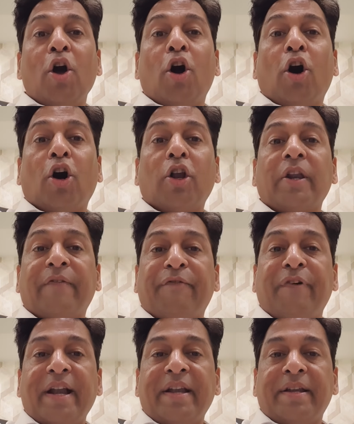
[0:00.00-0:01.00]
or
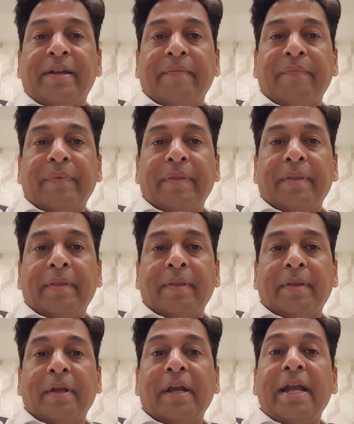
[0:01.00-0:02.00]
refund
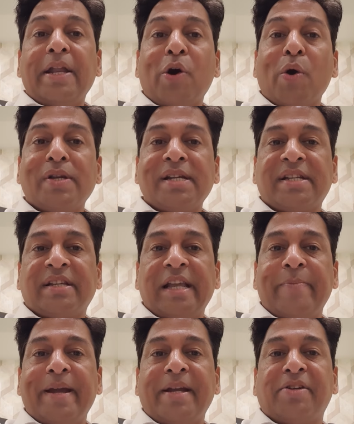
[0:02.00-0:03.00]
erroneously
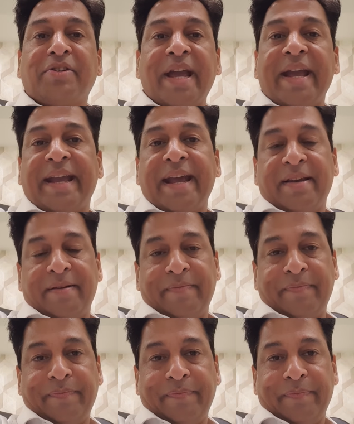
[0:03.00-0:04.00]
being taken,
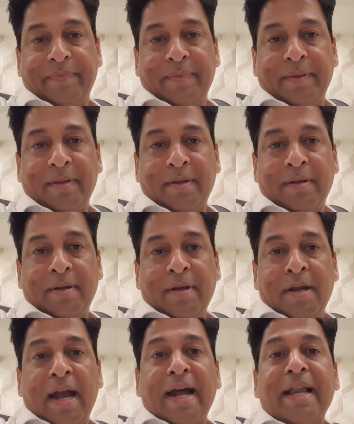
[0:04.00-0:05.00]

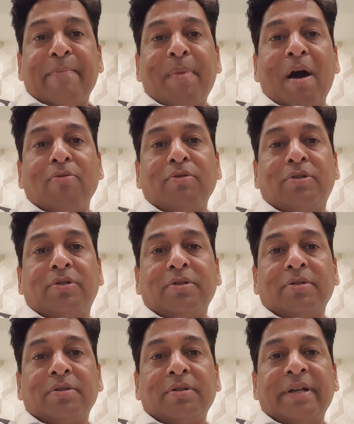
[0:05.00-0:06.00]
an amount
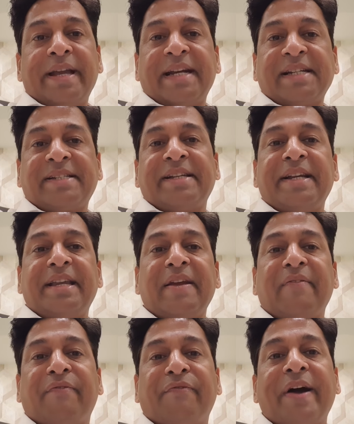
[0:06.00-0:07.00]

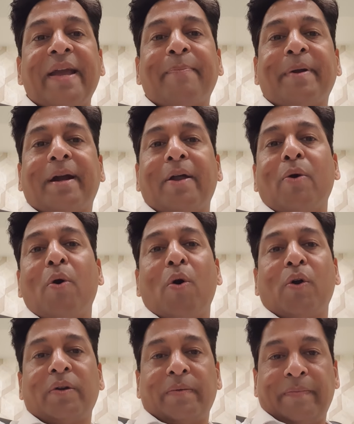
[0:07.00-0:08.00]
exceeding 5
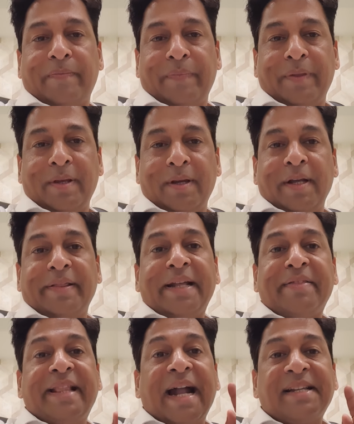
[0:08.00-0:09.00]
crore,
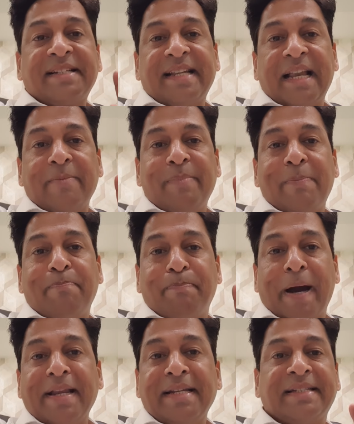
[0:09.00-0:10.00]
then that shall be
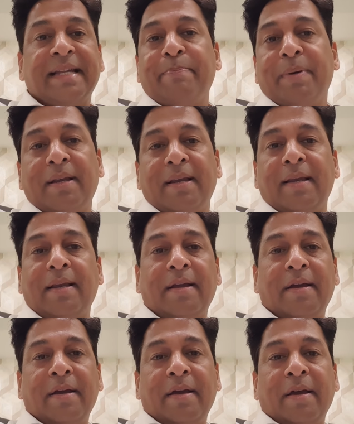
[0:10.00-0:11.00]
punishable
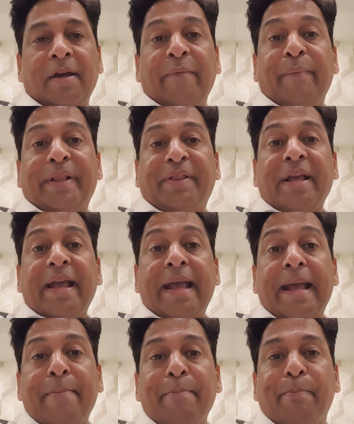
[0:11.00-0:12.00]
with
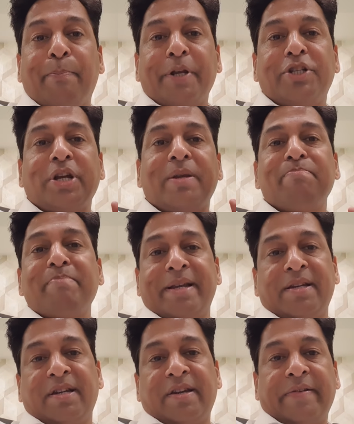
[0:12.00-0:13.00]

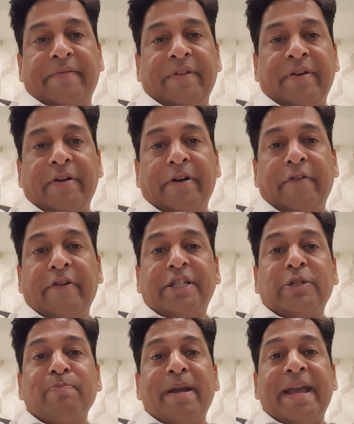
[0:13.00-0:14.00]
imprisonment,
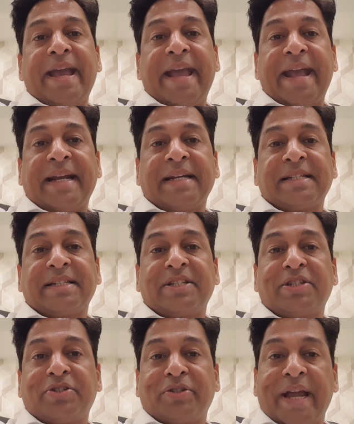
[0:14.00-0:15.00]
which may
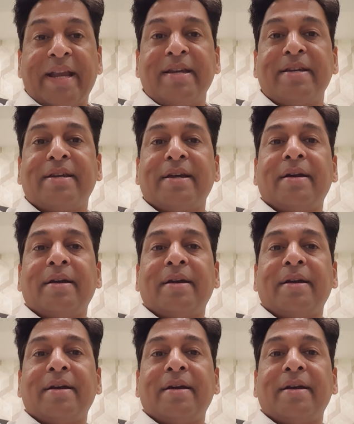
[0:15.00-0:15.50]
extend